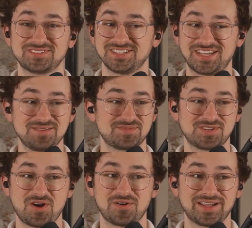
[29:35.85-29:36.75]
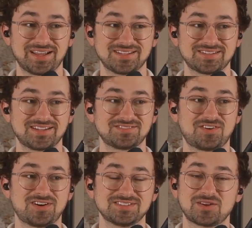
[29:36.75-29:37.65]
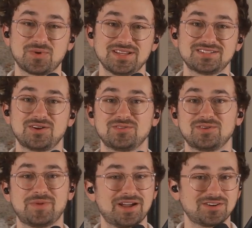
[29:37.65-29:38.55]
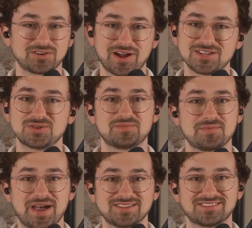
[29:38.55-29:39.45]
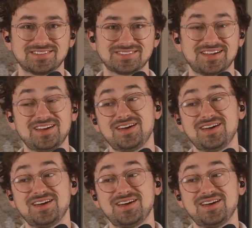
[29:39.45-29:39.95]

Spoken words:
to keep going as far as I went, go my undergraduate, my master's,